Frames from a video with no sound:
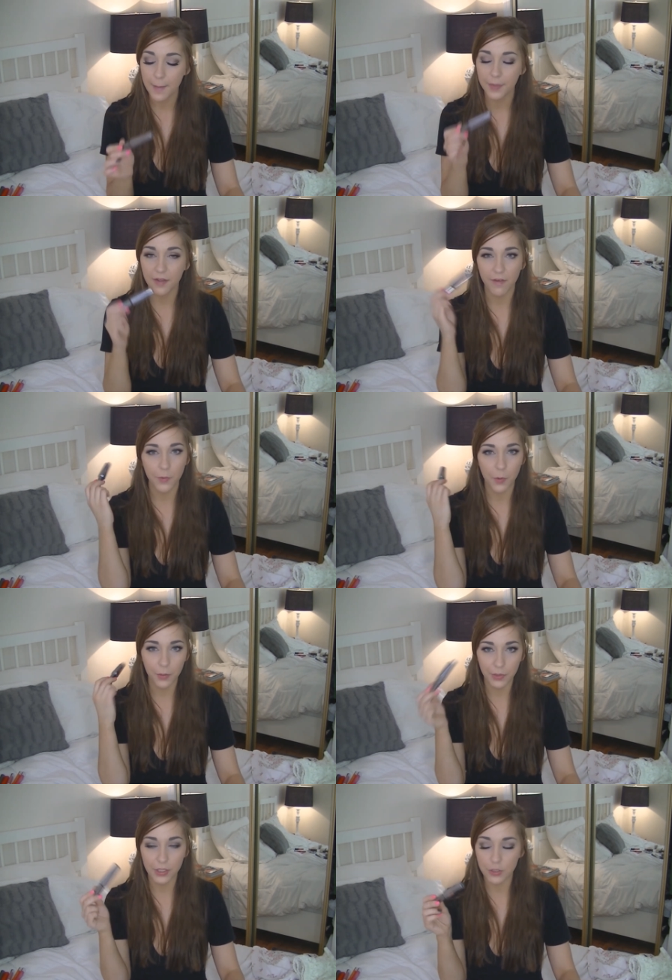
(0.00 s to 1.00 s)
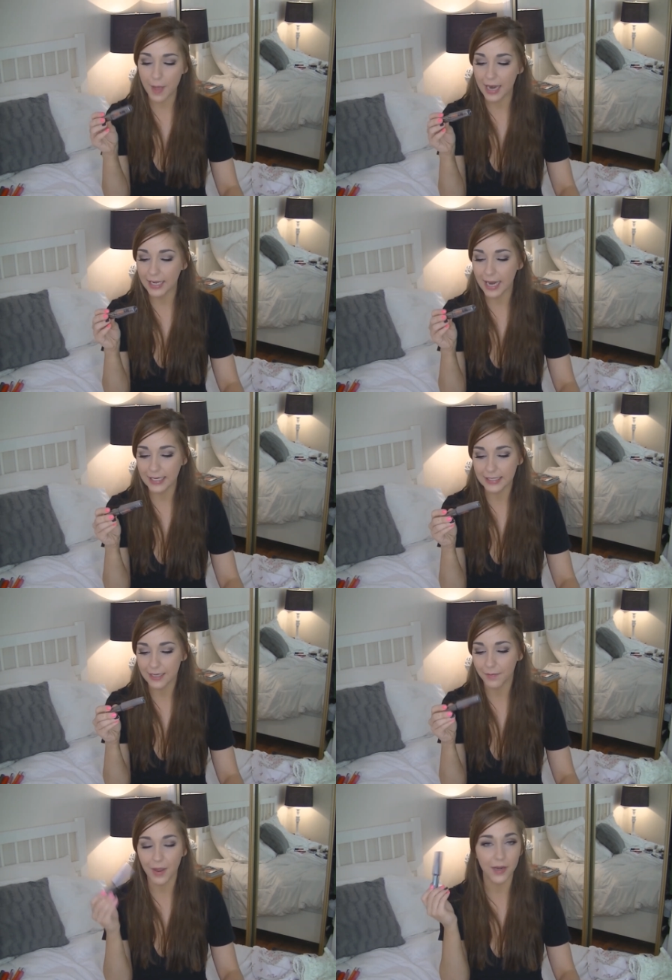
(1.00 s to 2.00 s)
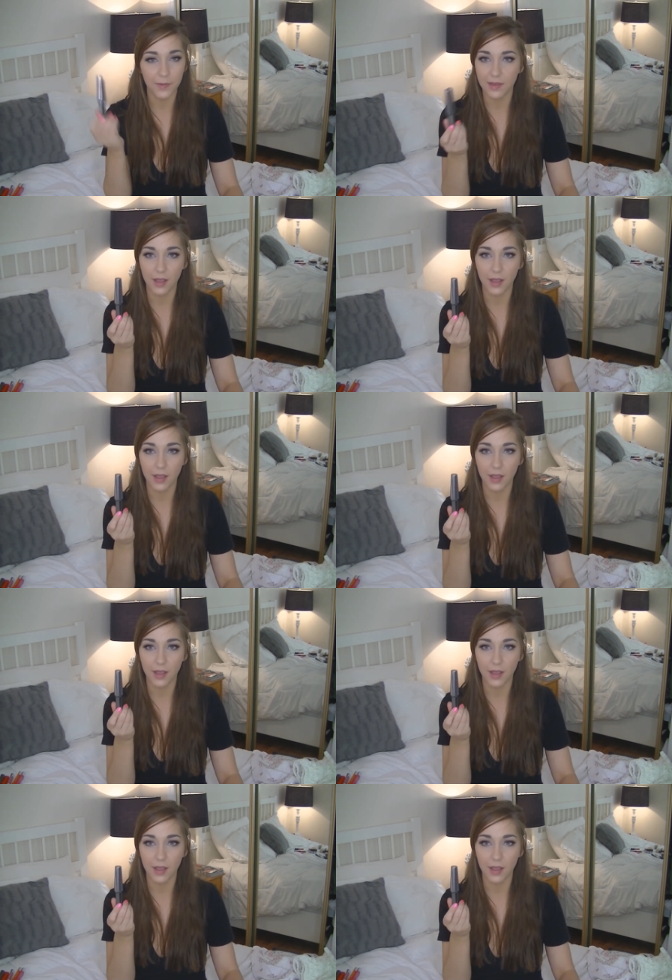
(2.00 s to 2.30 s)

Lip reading: but if I'm going really dramatic, I need to combine it with